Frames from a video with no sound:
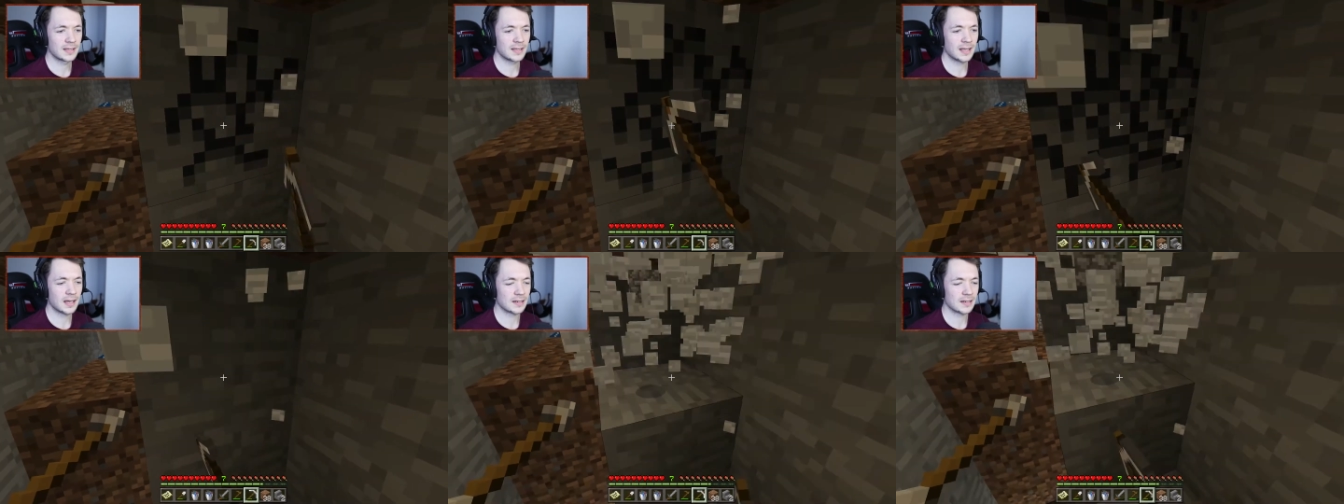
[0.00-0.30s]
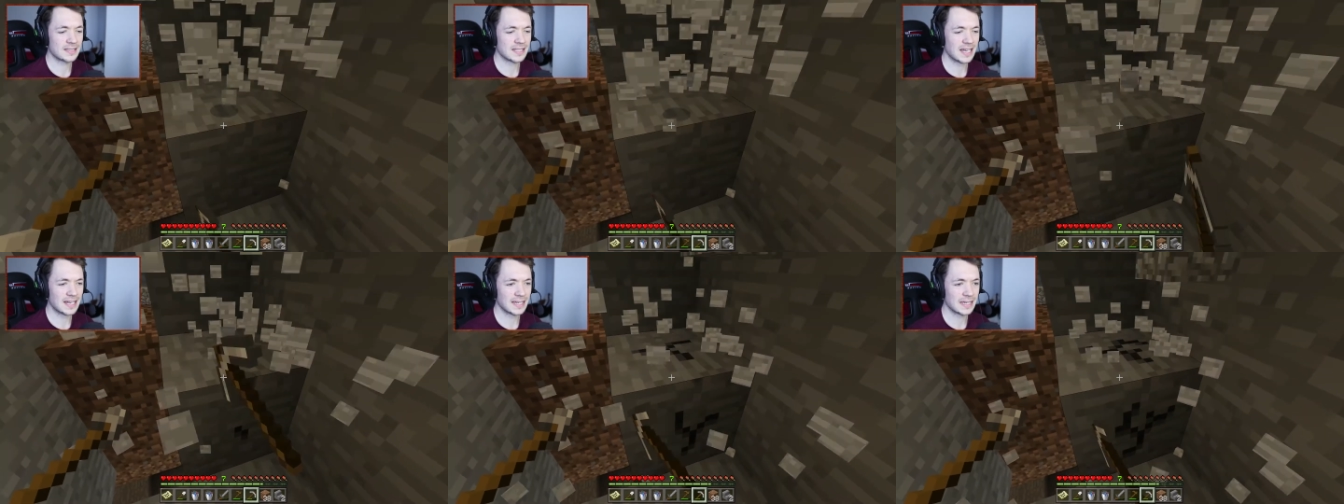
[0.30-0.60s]
Oh,
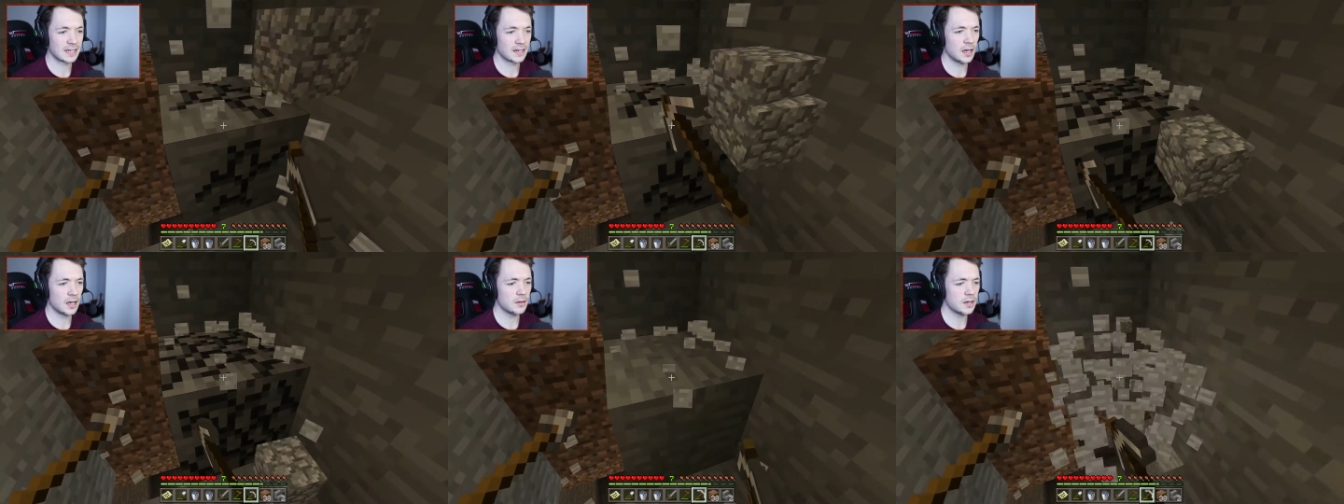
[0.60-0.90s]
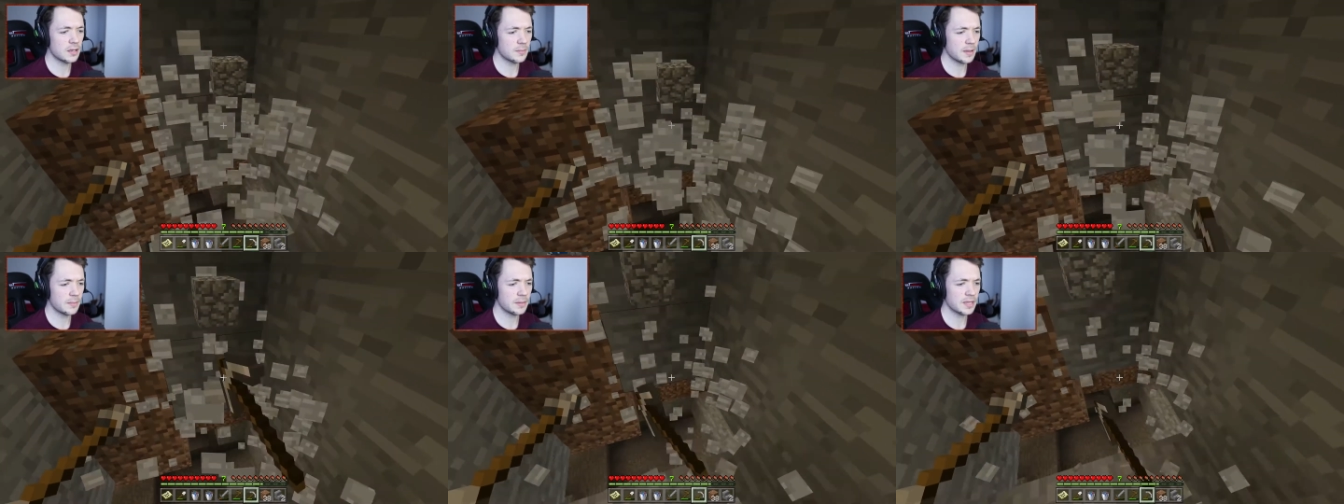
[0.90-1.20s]
dang it. Oh,
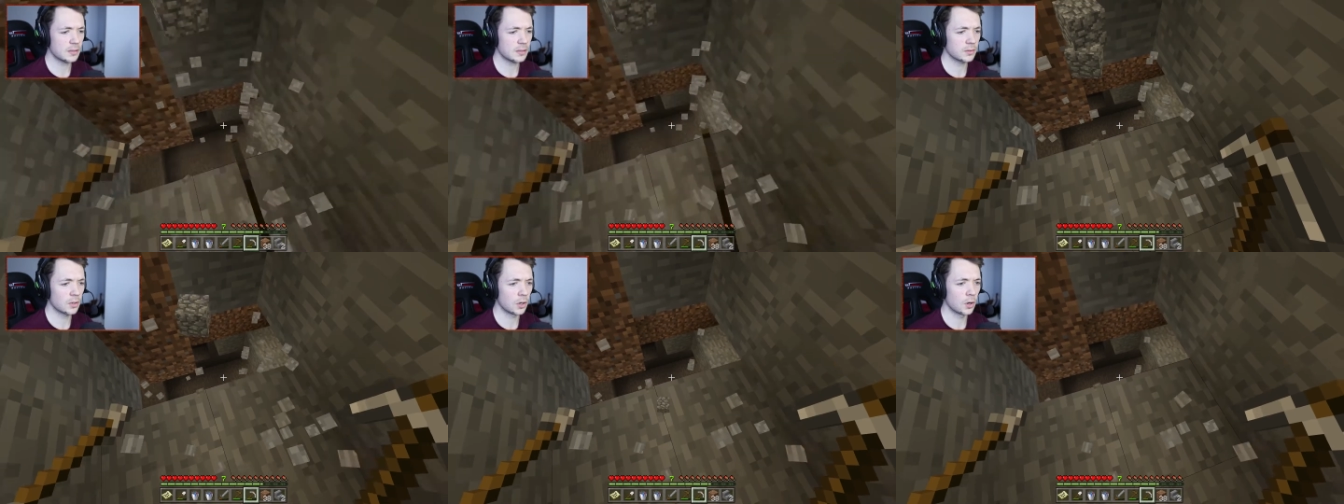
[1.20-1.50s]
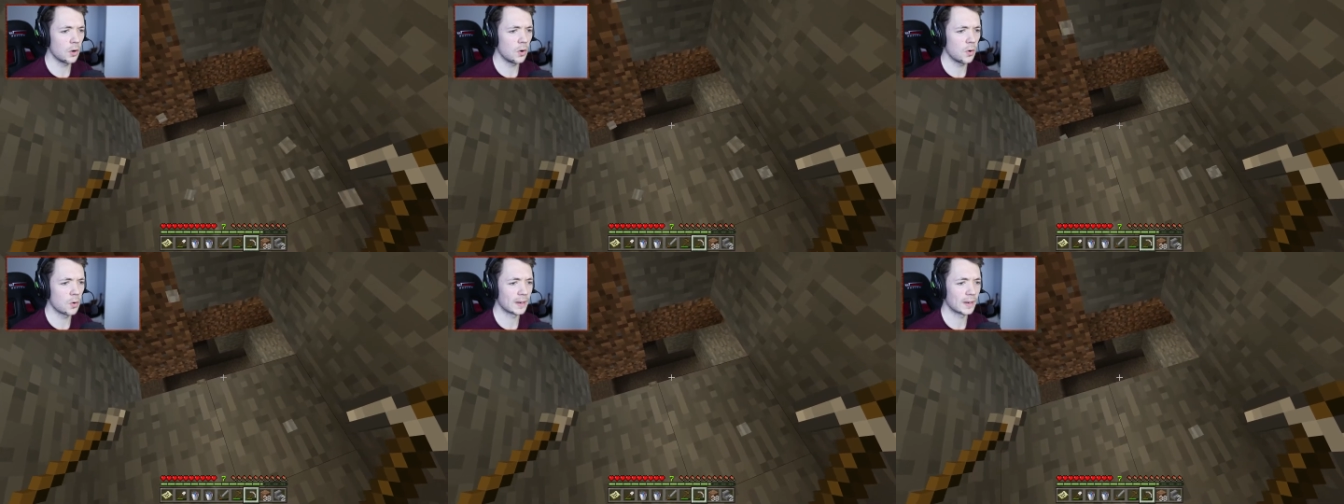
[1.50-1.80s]
no, maybe that'll,
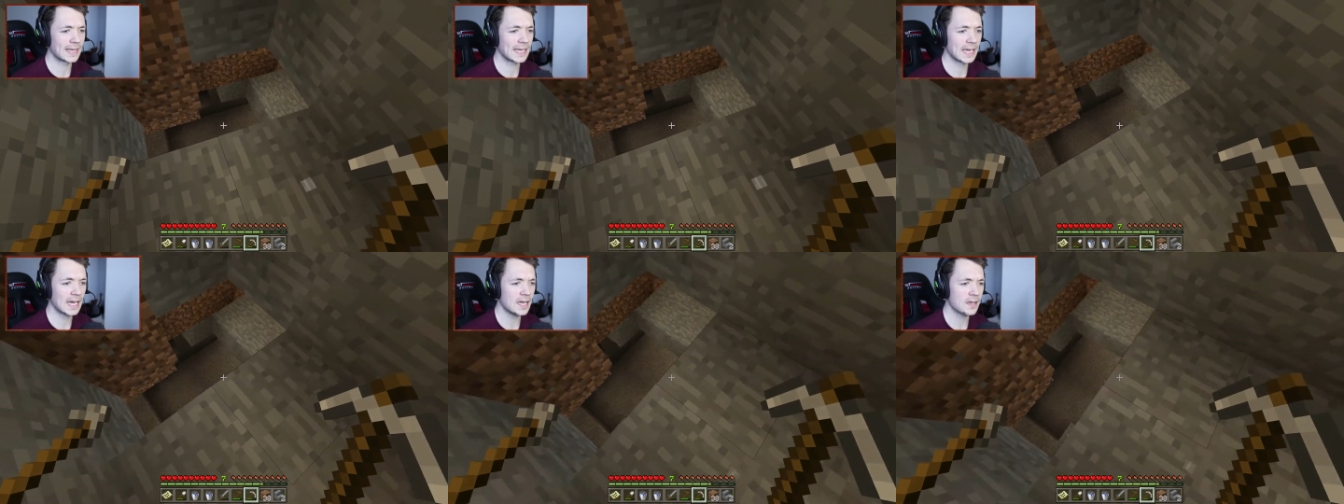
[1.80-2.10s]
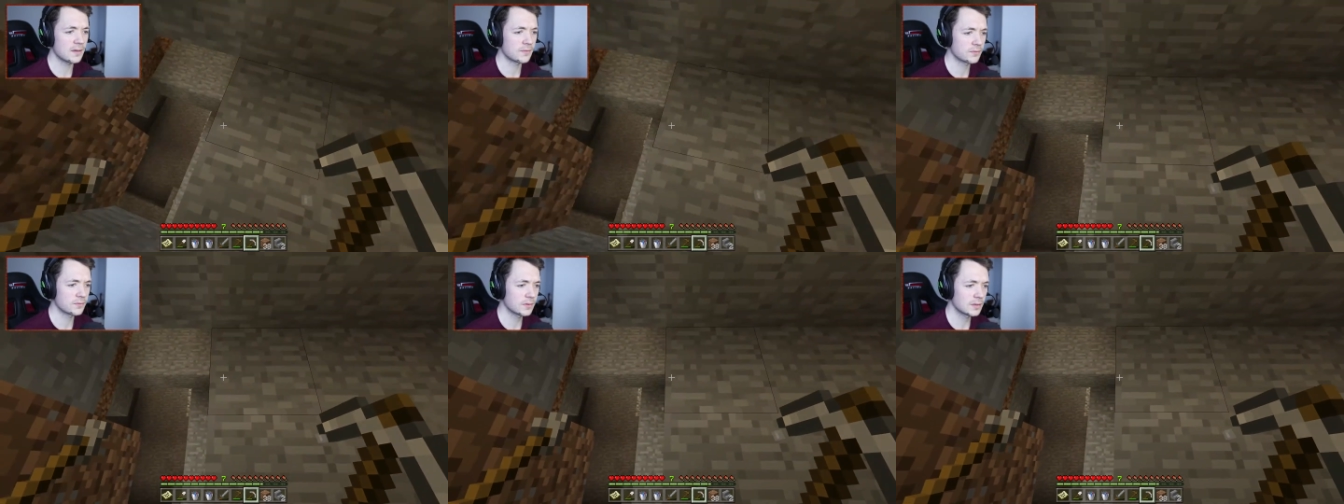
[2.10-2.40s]
oh, a
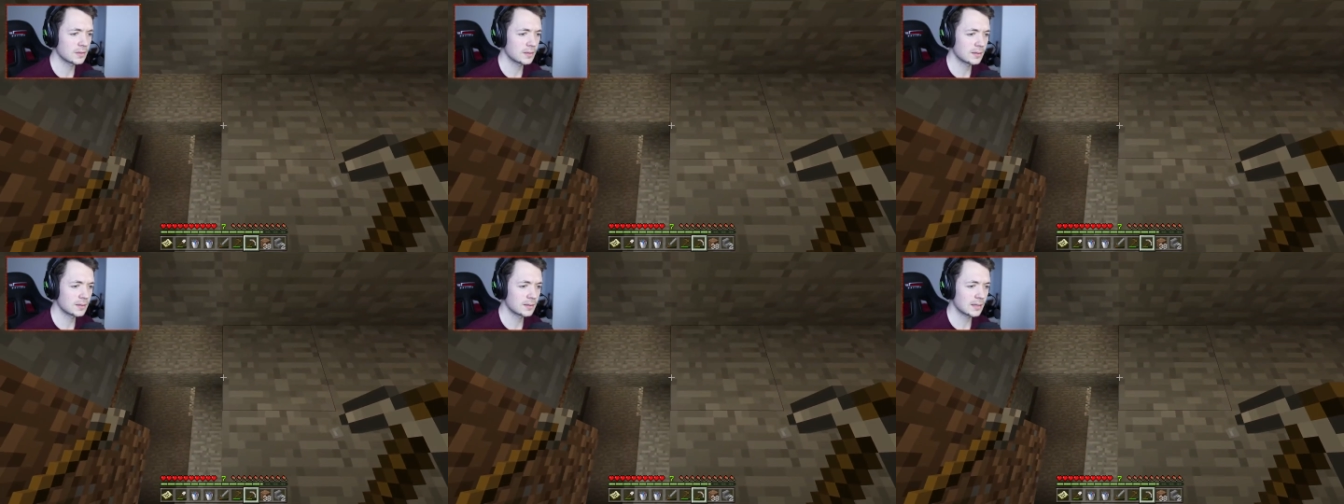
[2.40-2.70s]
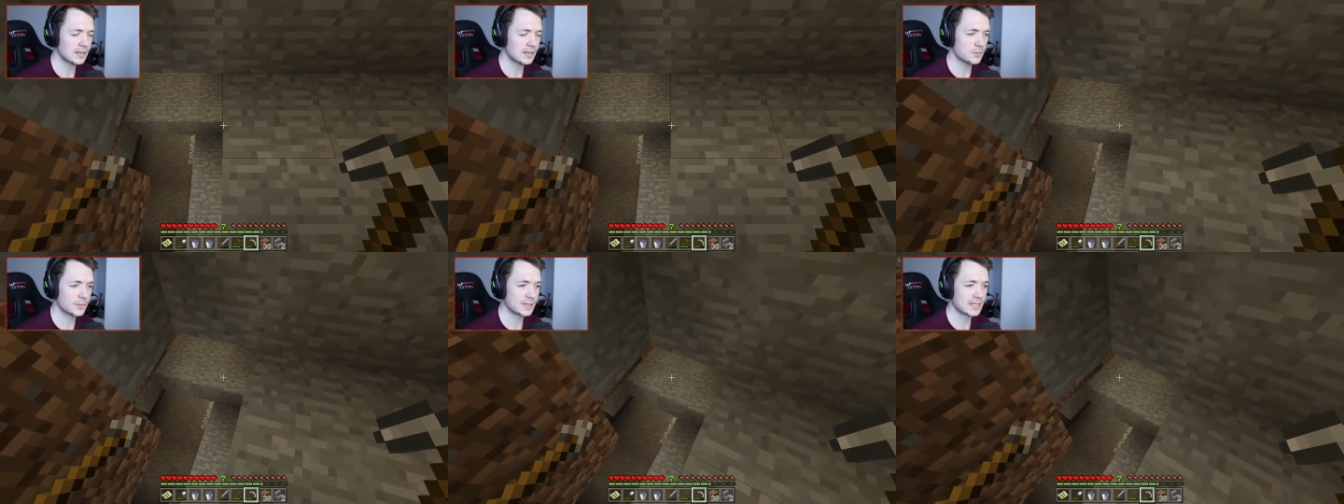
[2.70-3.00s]
cave.
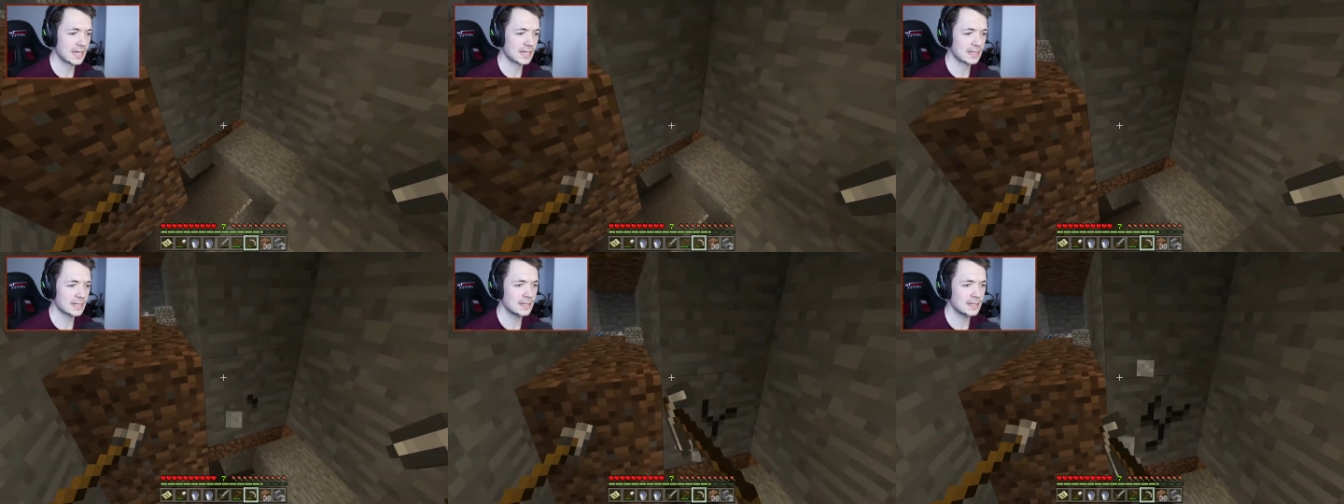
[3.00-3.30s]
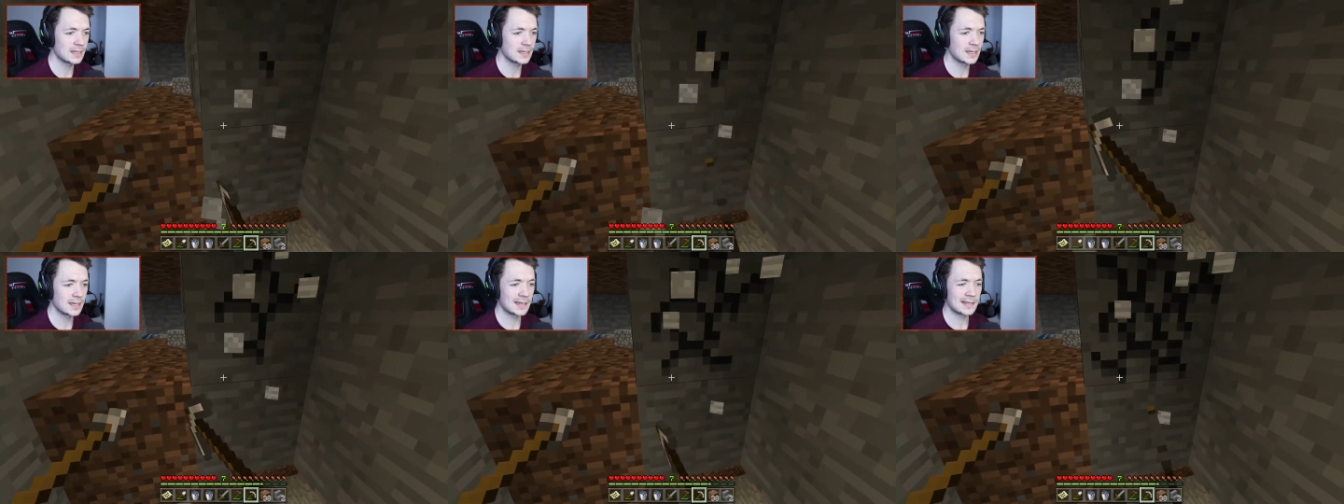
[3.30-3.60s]
That's always handy.
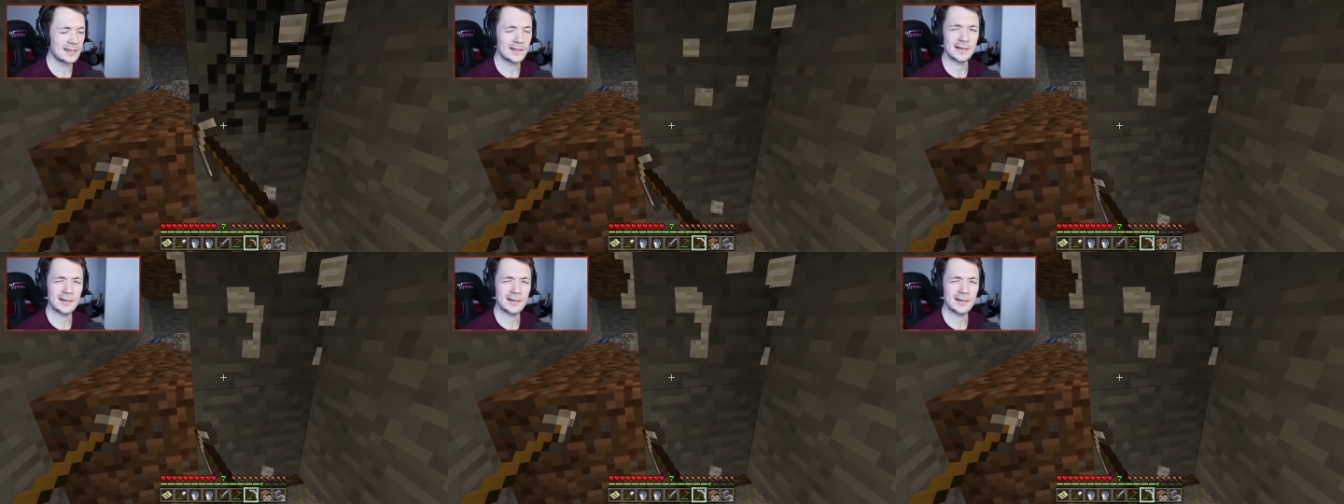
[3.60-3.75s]
I